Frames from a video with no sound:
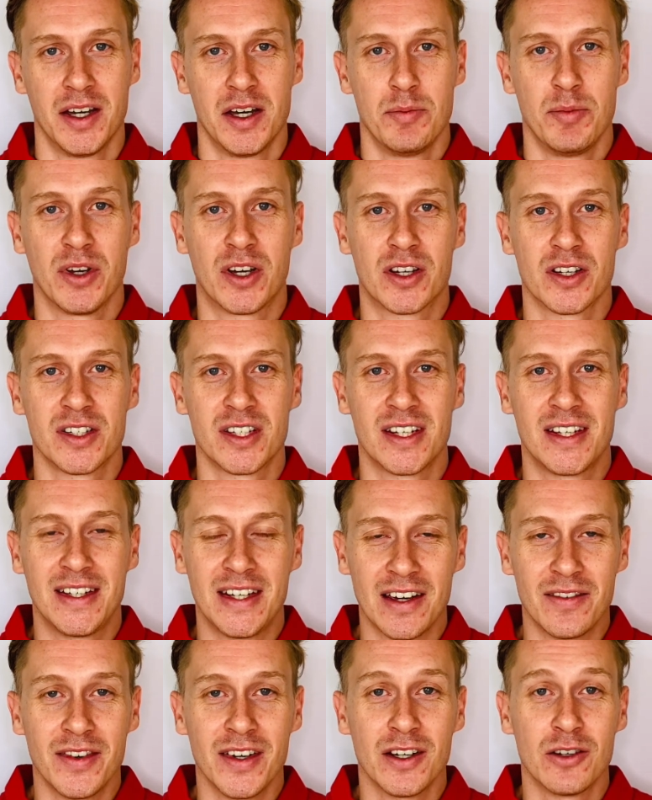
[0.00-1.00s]
because
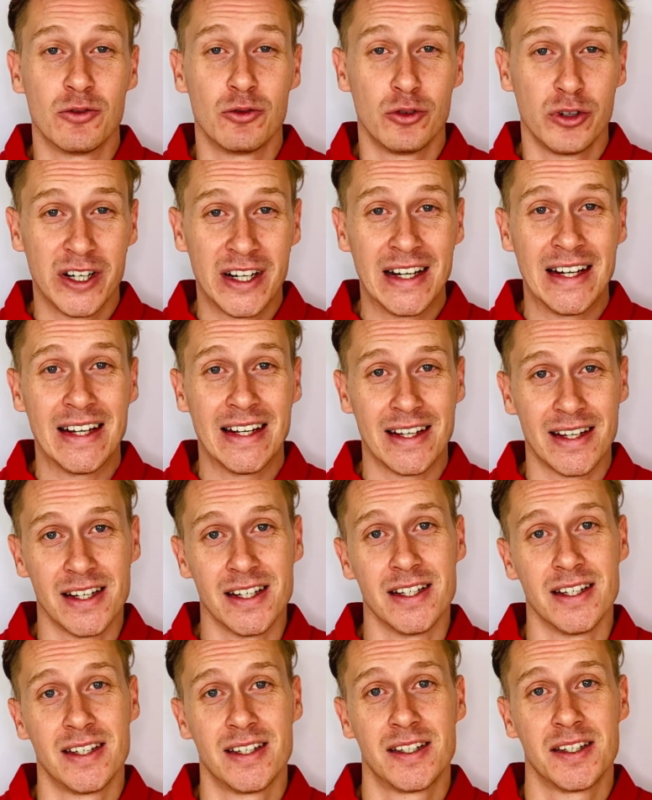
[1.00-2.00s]
giving really
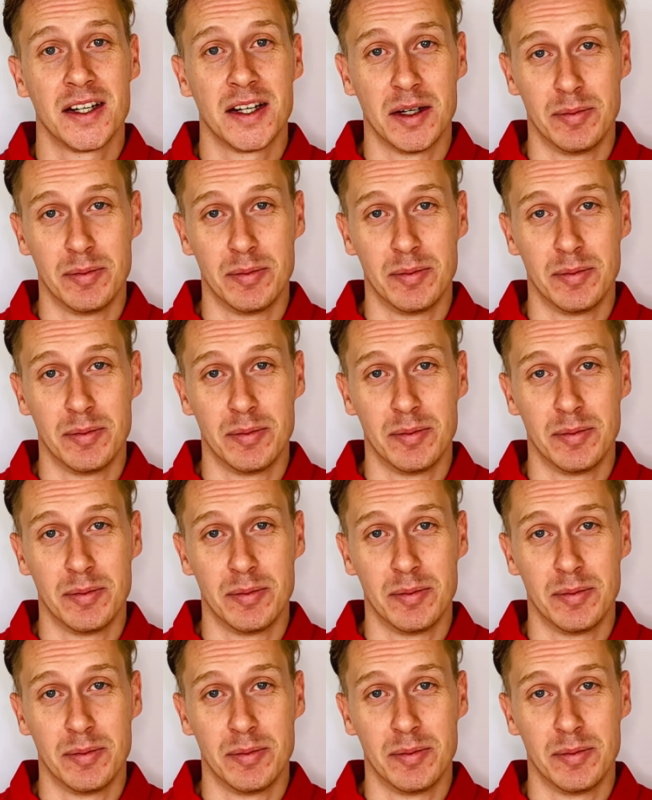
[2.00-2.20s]
is